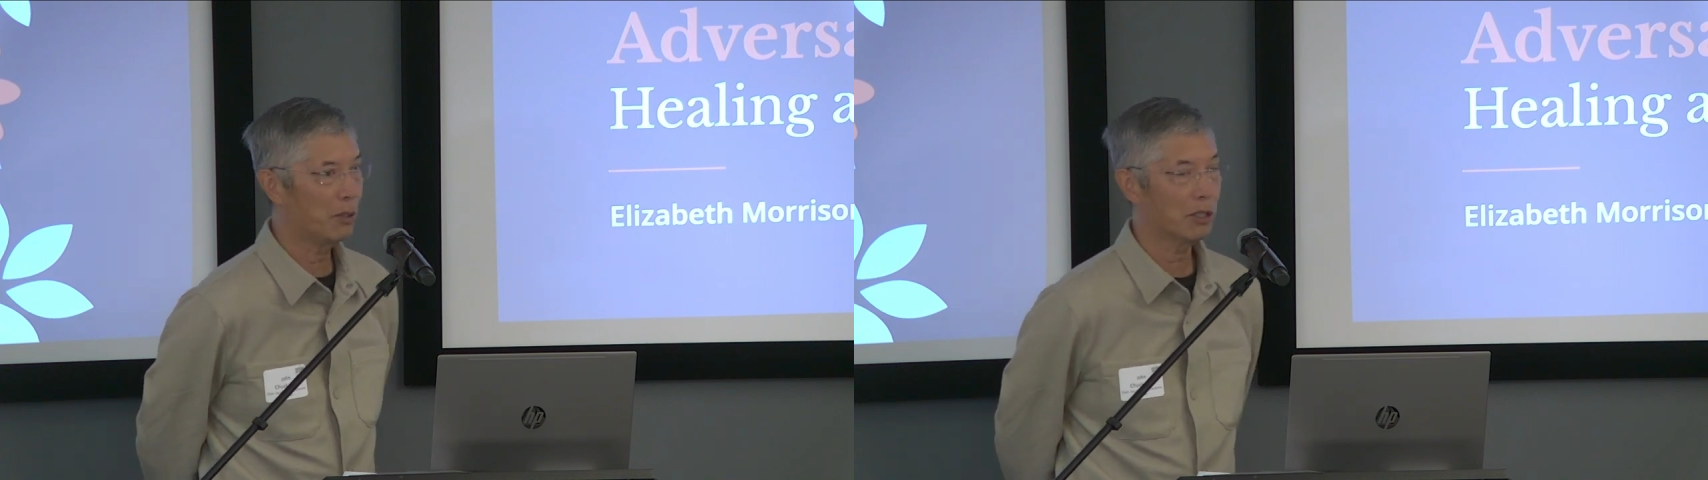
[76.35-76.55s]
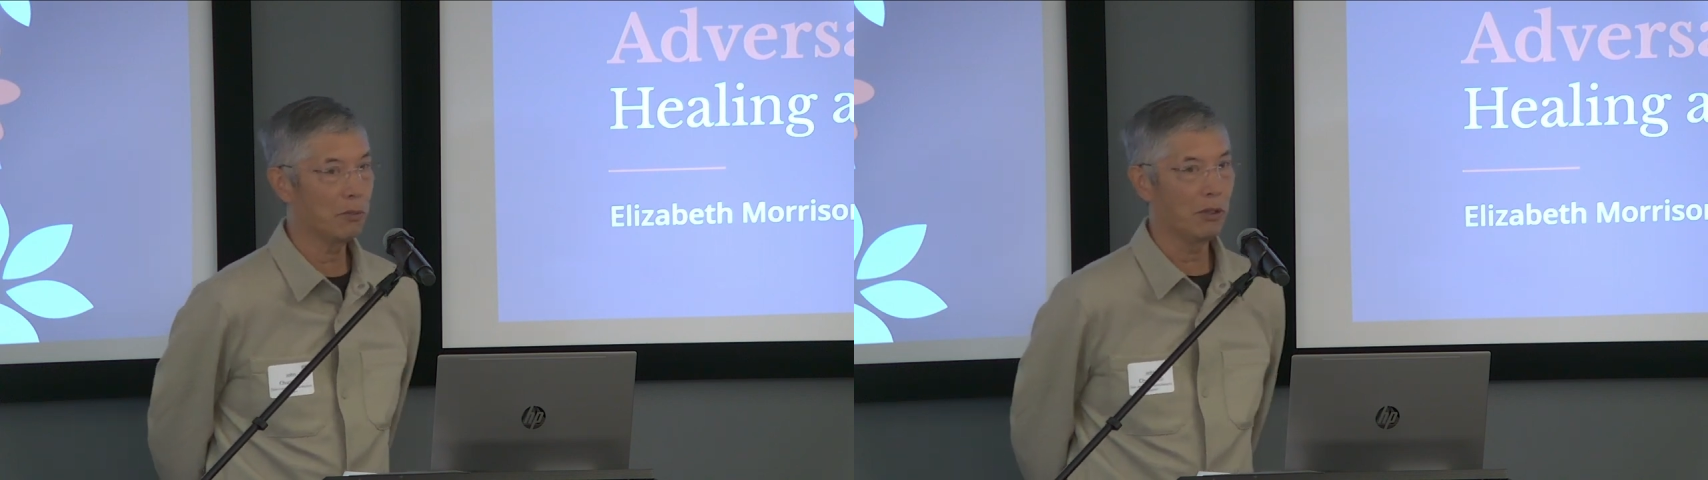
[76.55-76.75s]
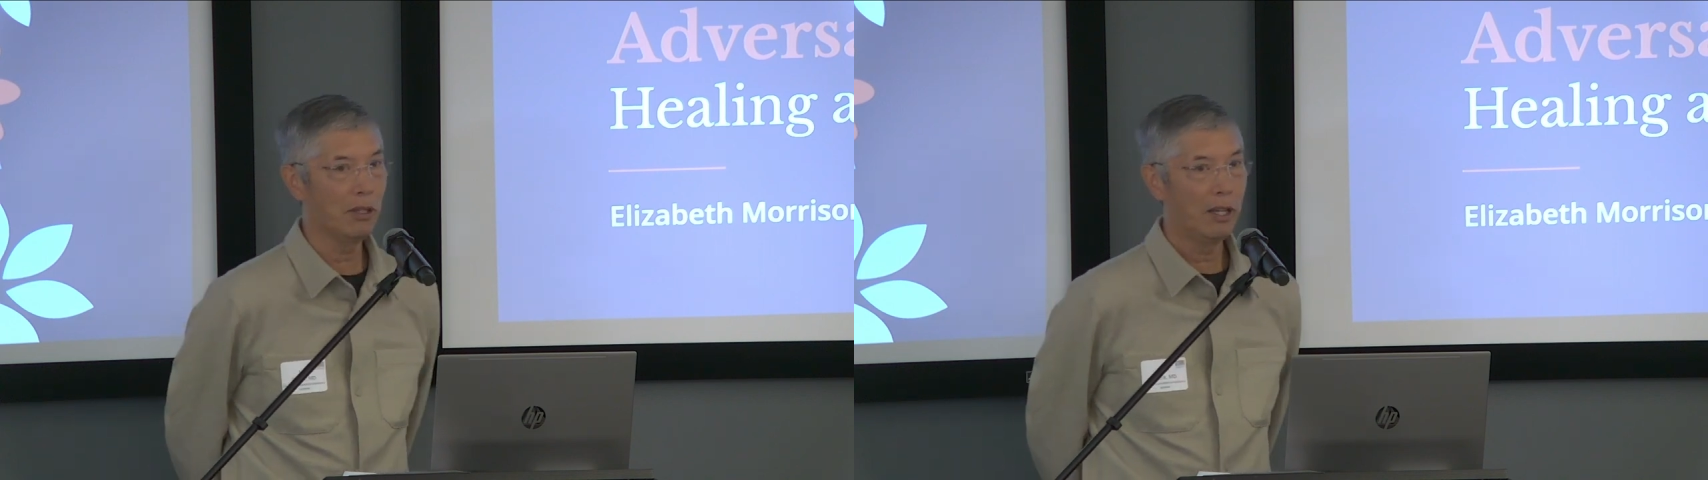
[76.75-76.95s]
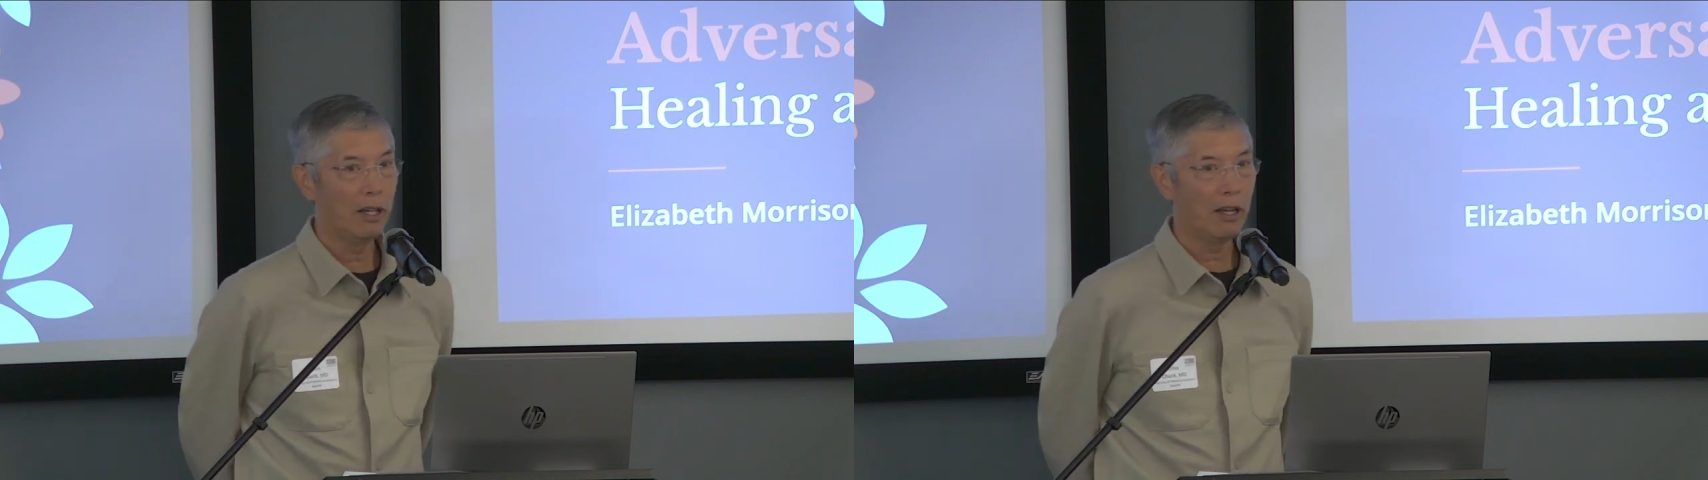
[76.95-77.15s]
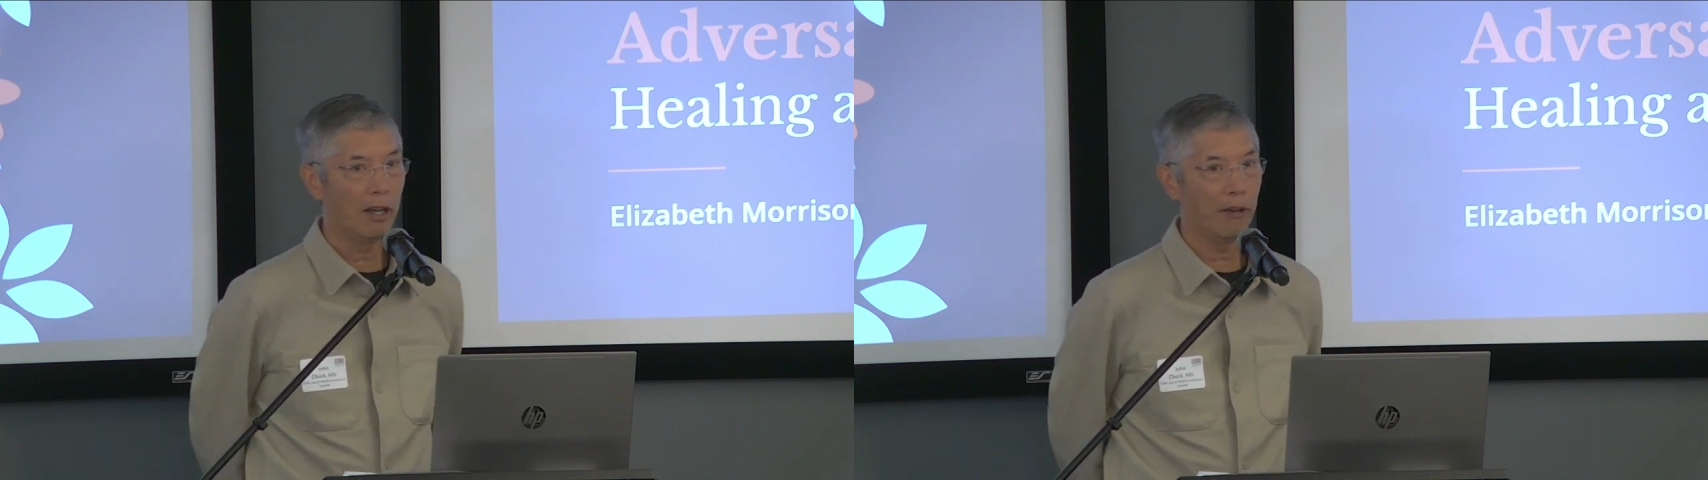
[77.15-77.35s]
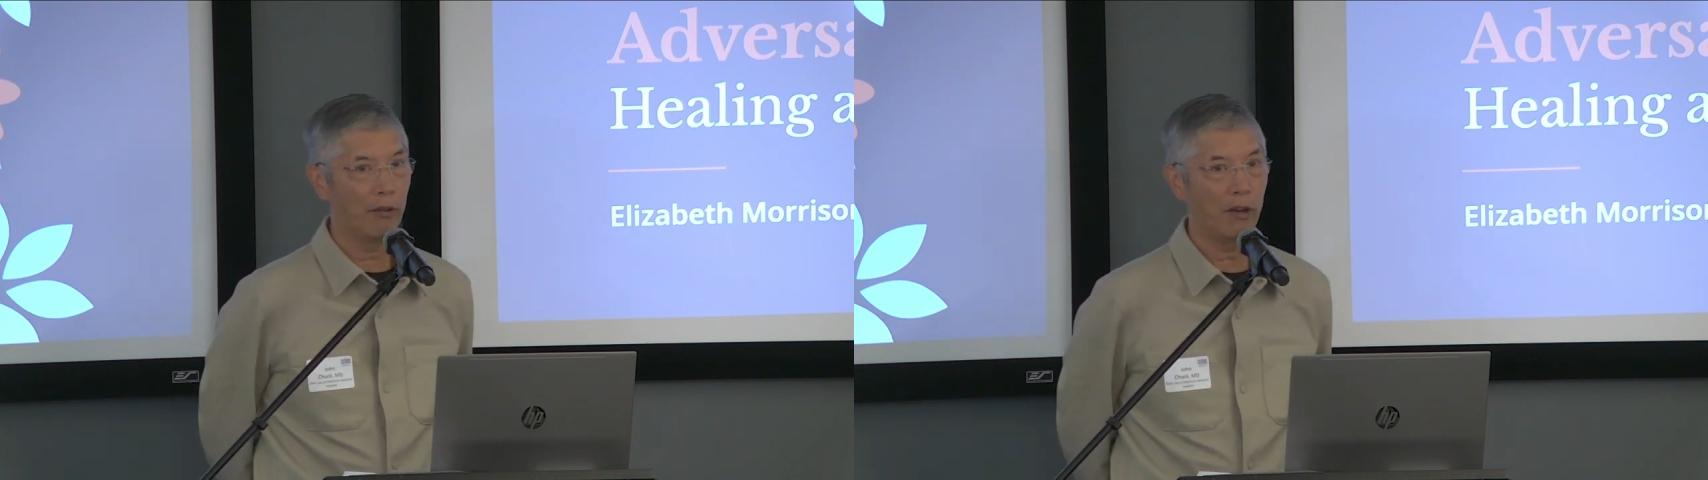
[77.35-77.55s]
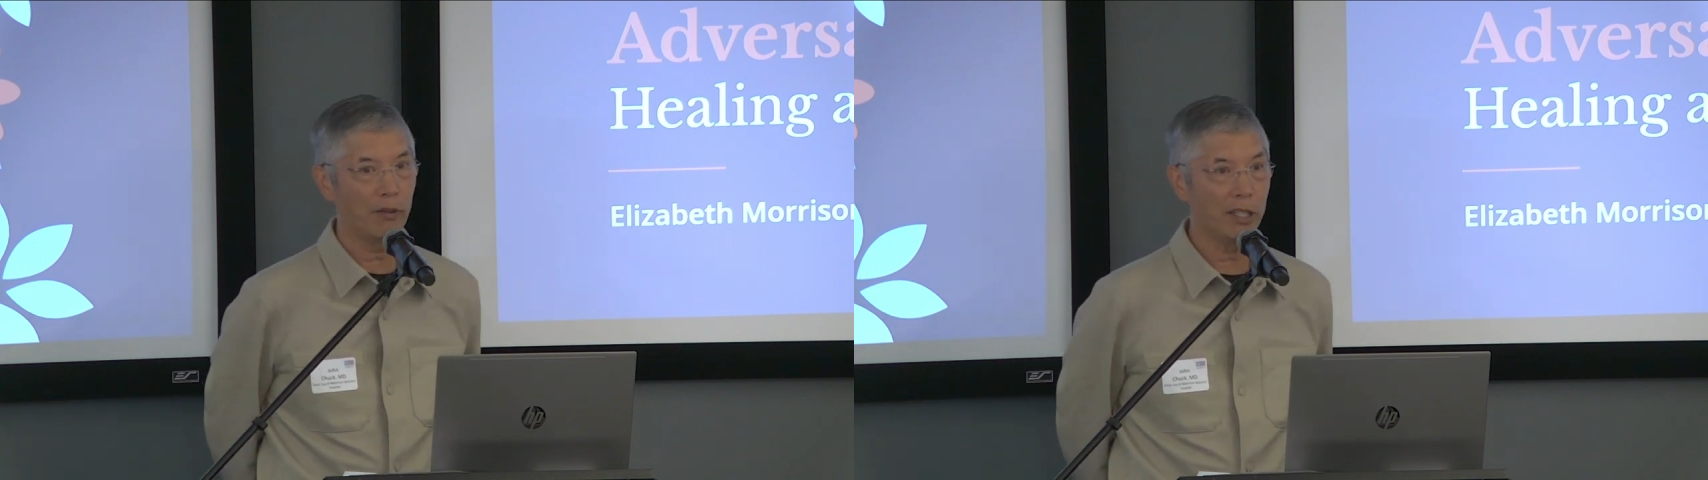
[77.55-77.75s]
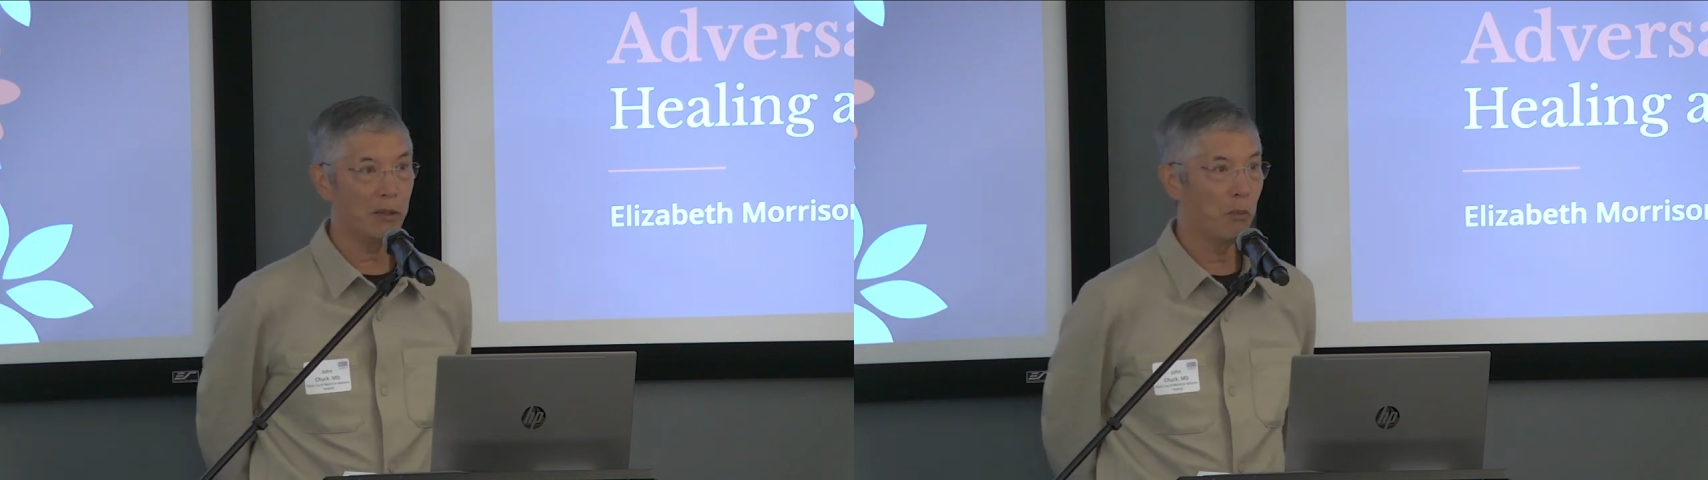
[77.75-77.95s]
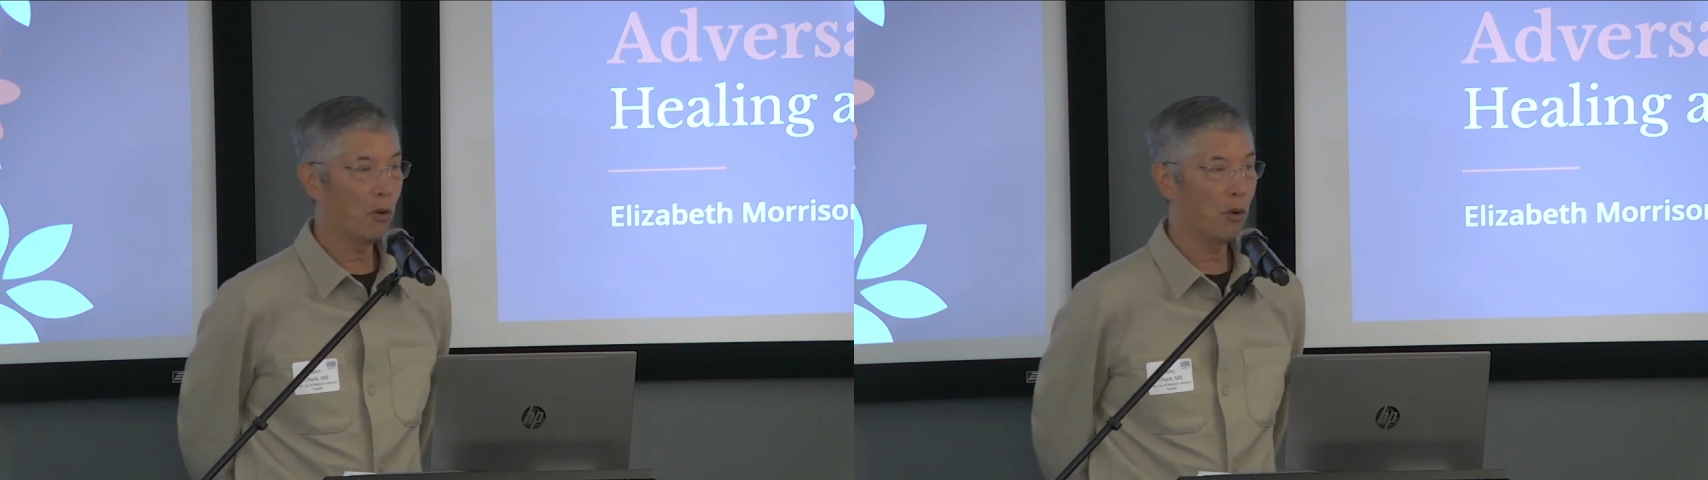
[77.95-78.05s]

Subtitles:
principal of E.